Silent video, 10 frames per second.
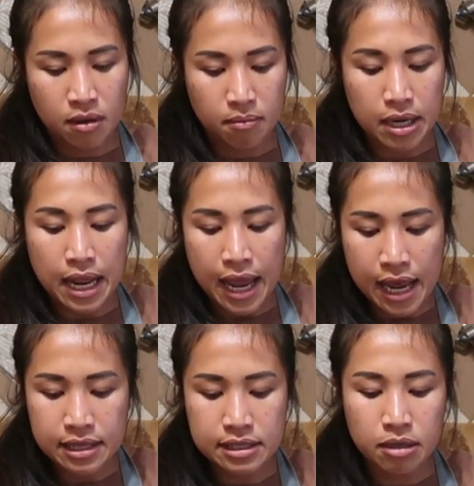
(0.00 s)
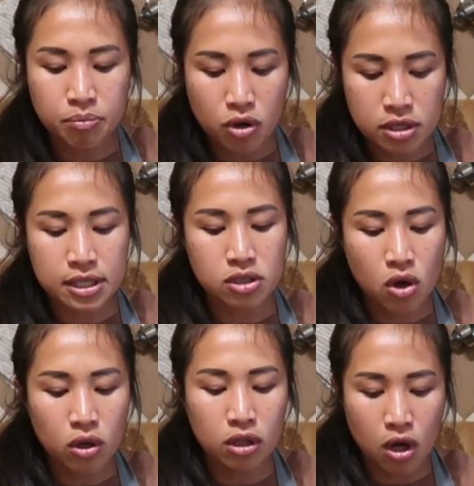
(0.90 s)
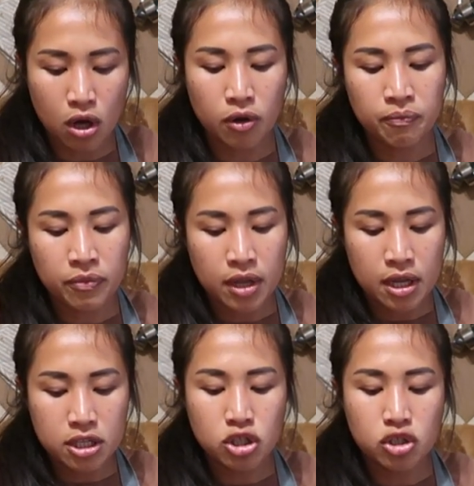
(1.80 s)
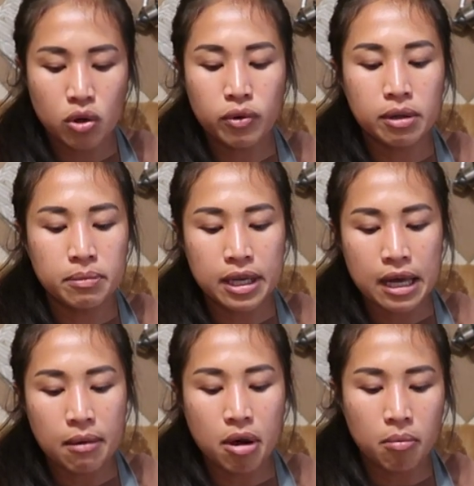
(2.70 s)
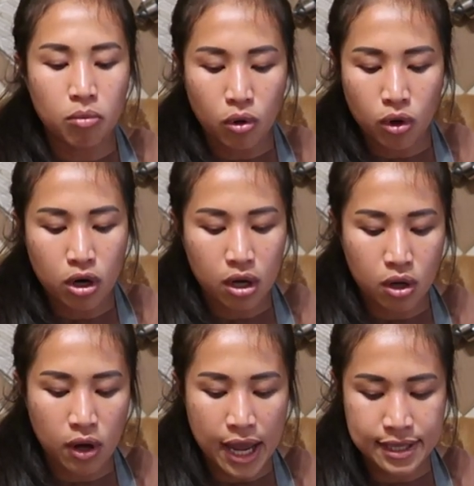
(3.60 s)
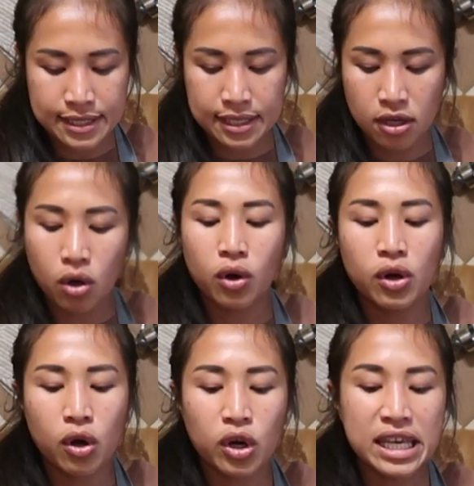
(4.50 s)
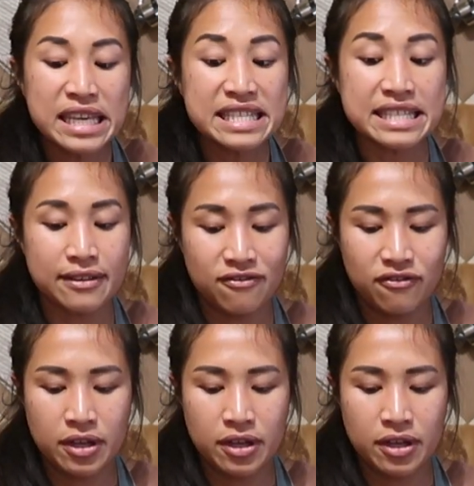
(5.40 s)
But as the process goes along, the dough will become more cohesive.